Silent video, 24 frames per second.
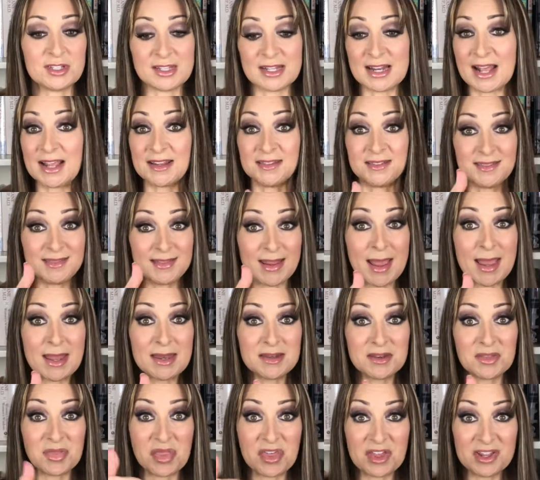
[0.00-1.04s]
Did I
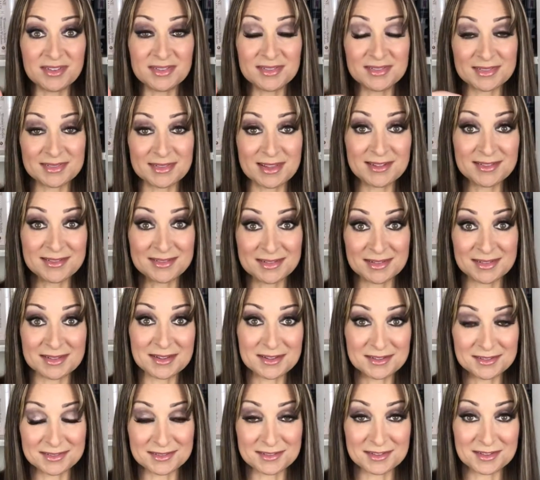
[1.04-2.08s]
send this, this, and
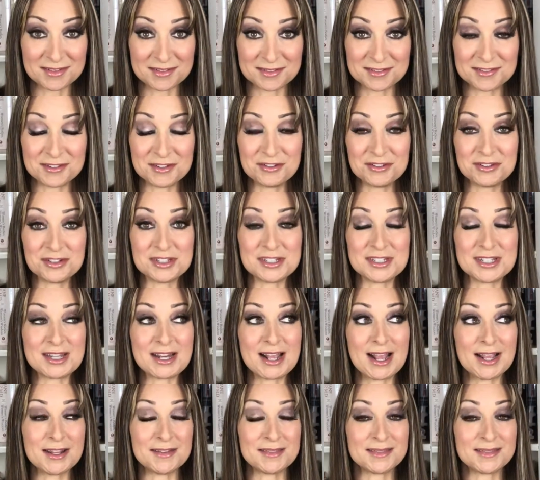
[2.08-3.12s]
this to the student? Did I